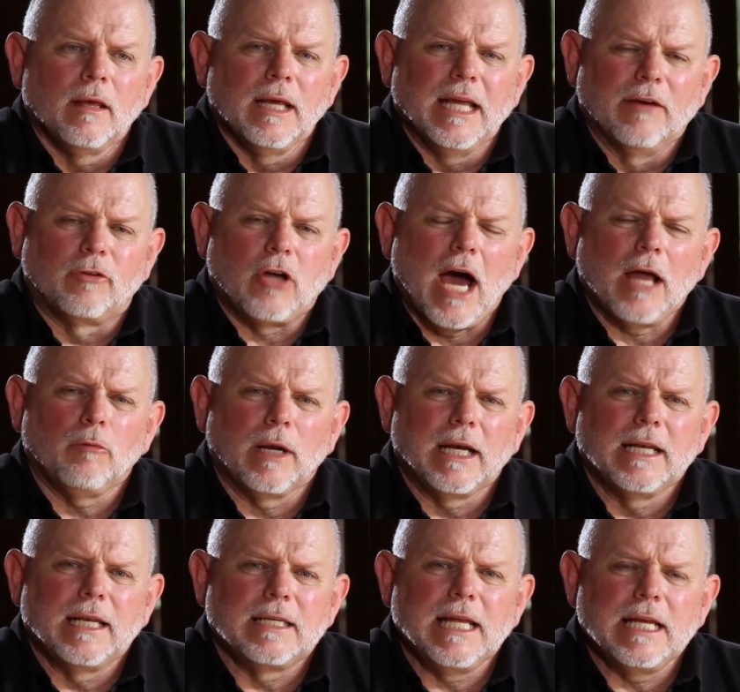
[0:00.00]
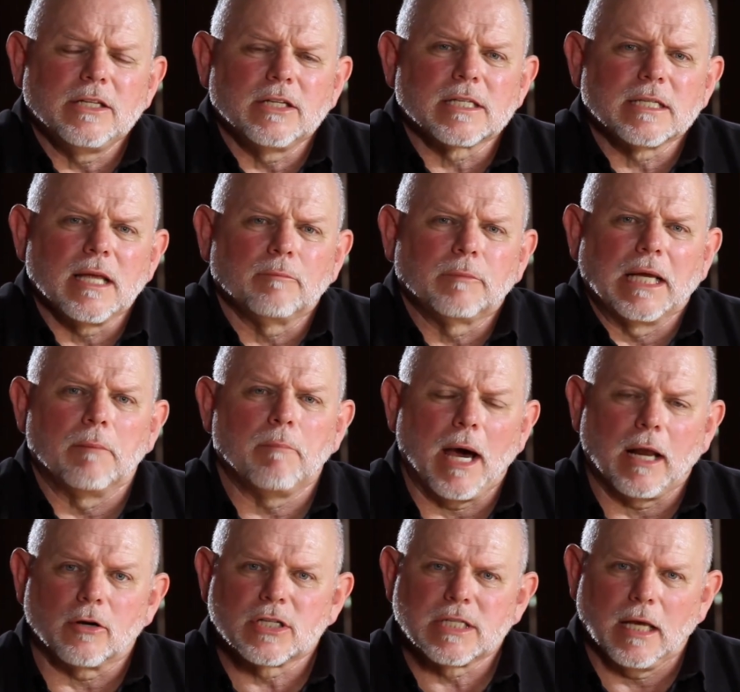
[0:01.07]
If God wanted to teach us something
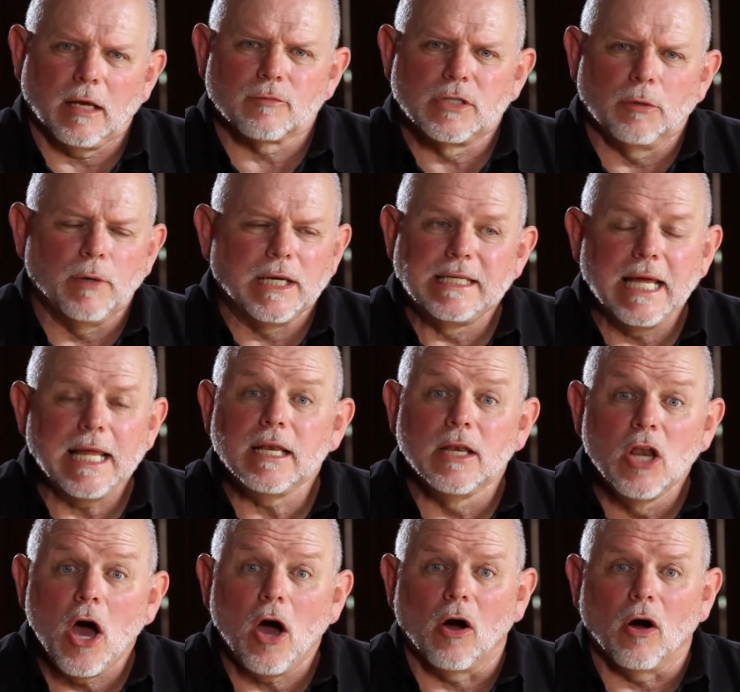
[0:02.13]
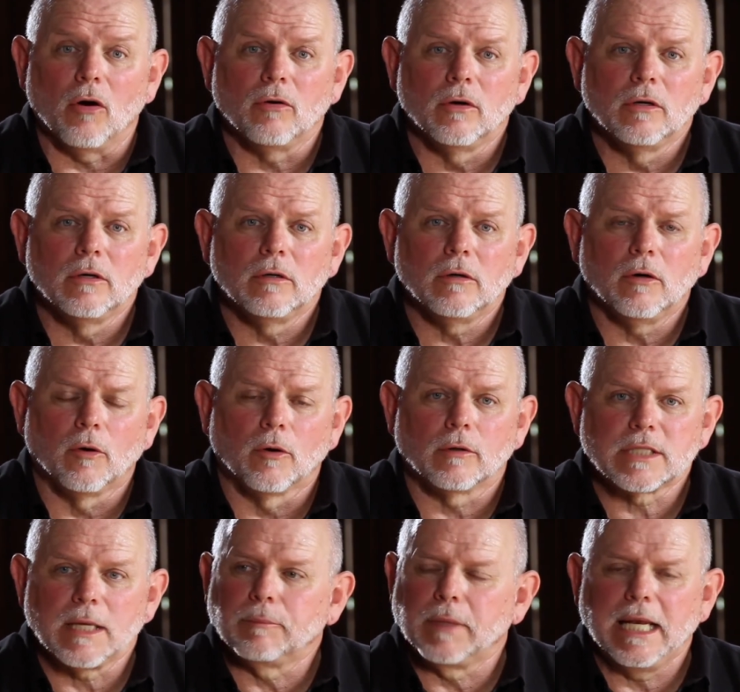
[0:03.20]
about ourselves that we didn't know, or
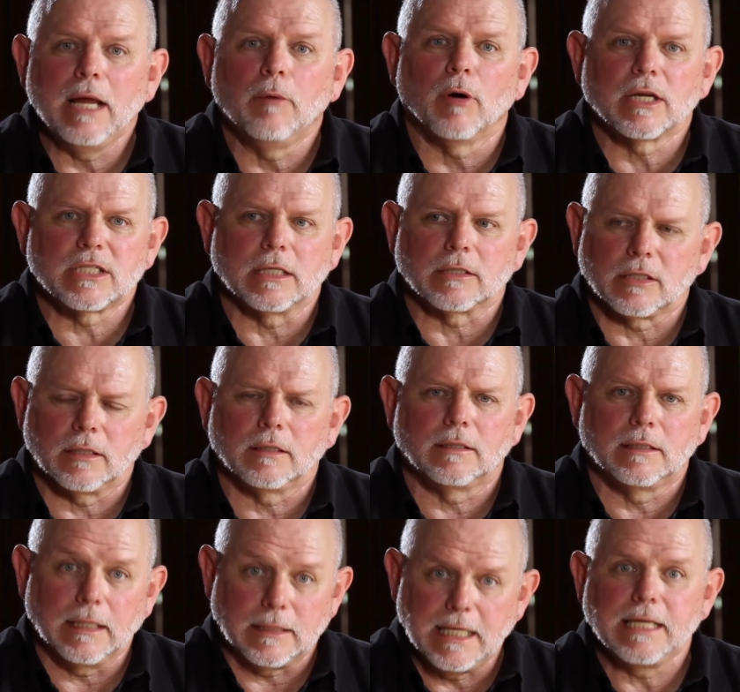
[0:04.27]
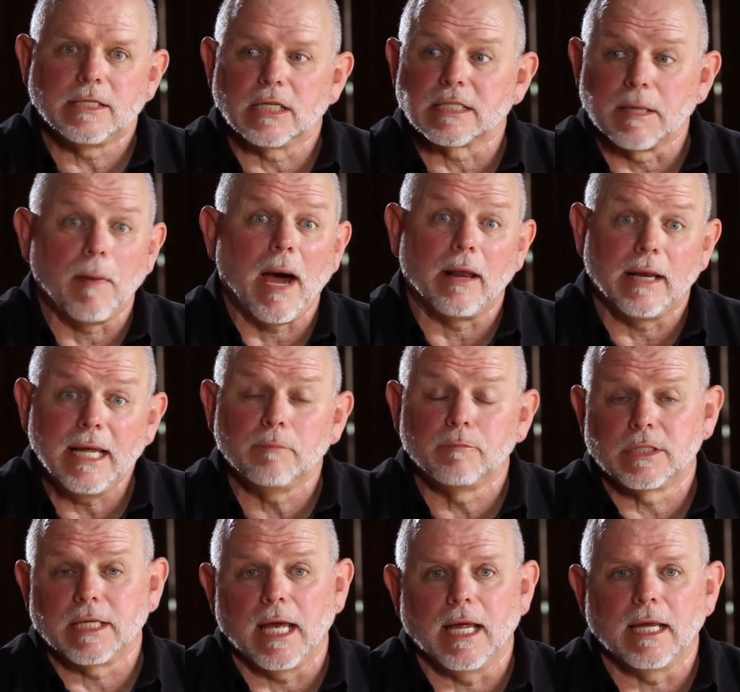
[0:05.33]
something he wants us to teach us about him,
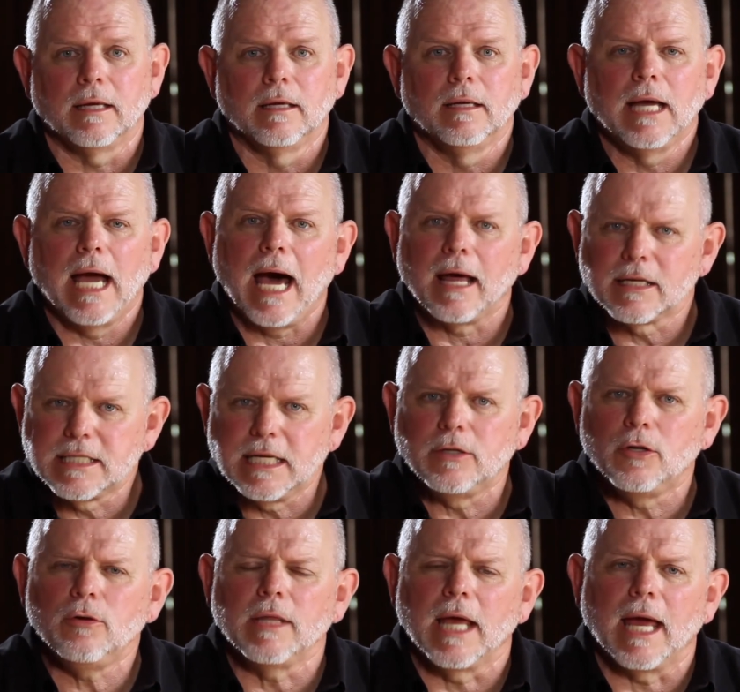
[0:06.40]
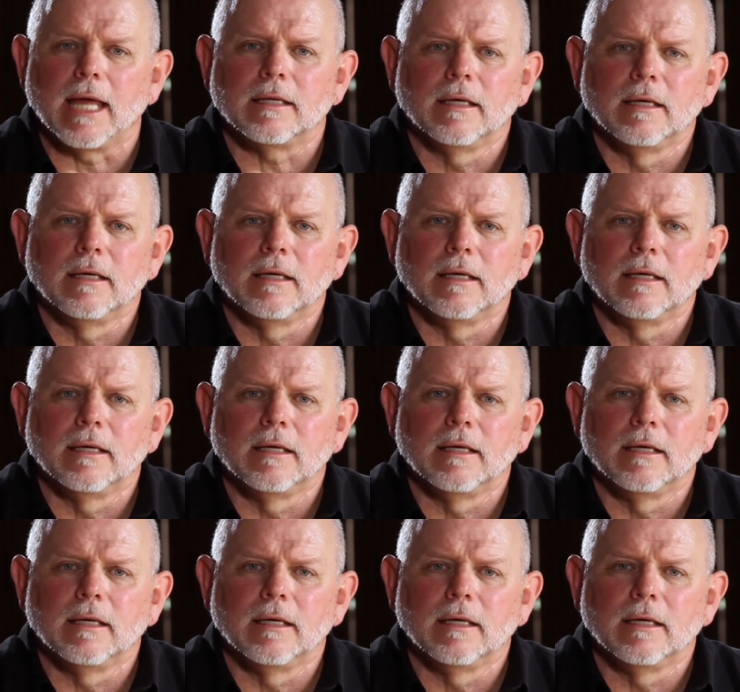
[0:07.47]
say, how does he do that?